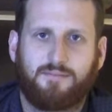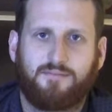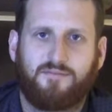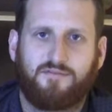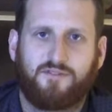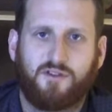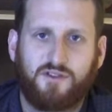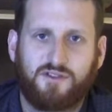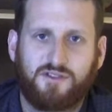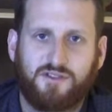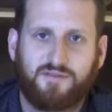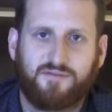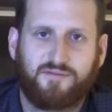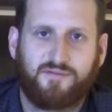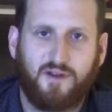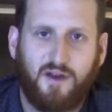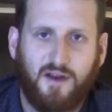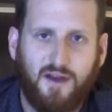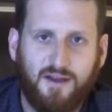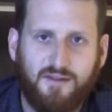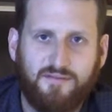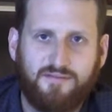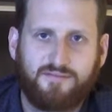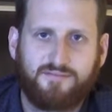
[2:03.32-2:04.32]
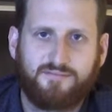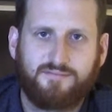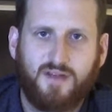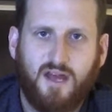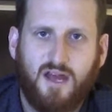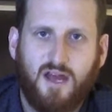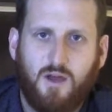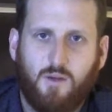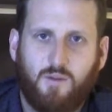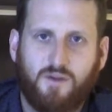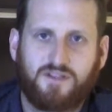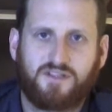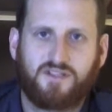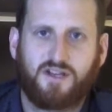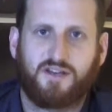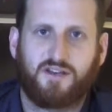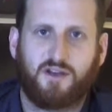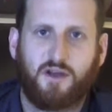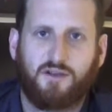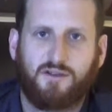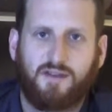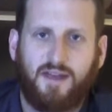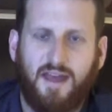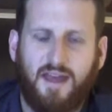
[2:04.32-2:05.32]
version 5, which I
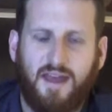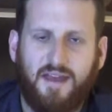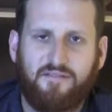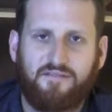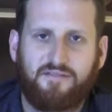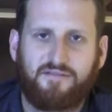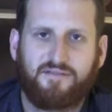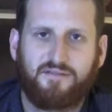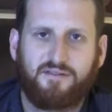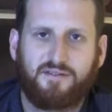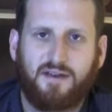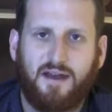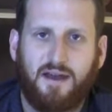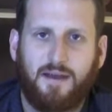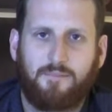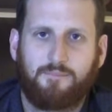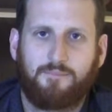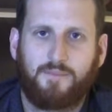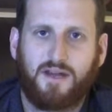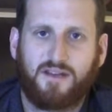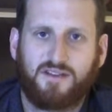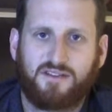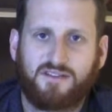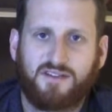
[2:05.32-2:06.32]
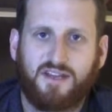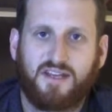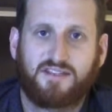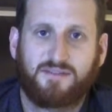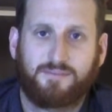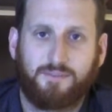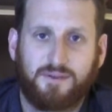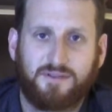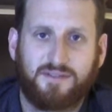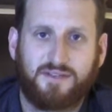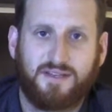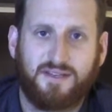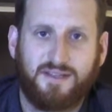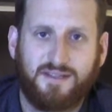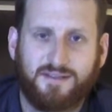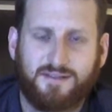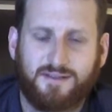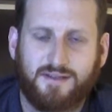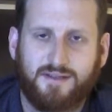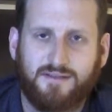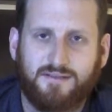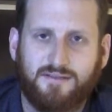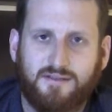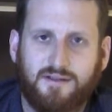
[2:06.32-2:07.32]
don't have much
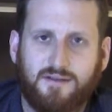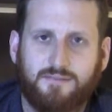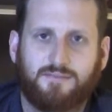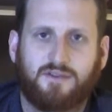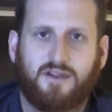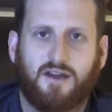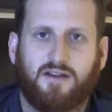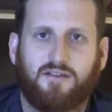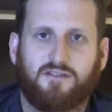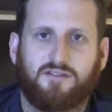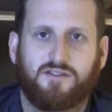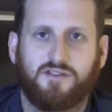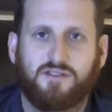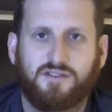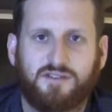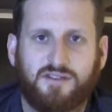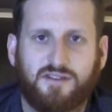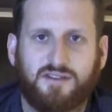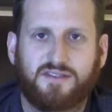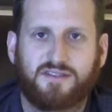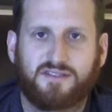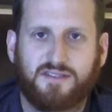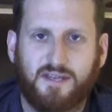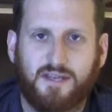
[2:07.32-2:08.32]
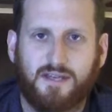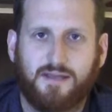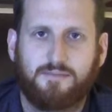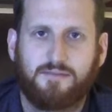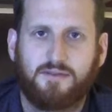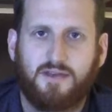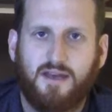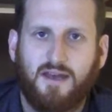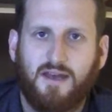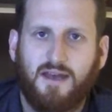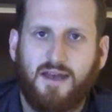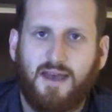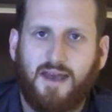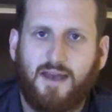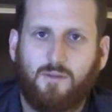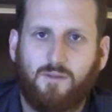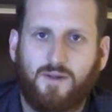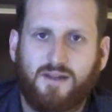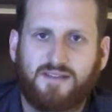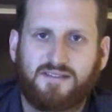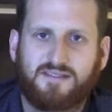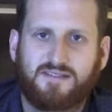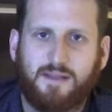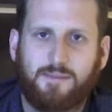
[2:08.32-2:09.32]
expertise in. I'm kind of new to the team, and
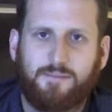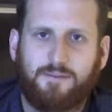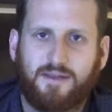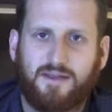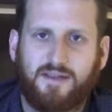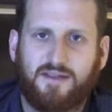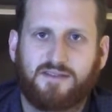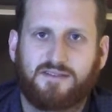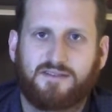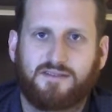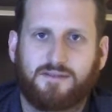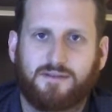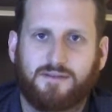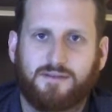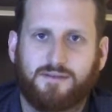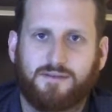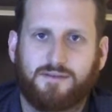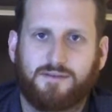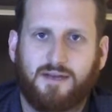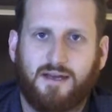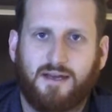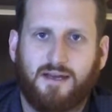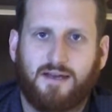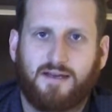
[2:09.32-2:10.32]
we're stepping into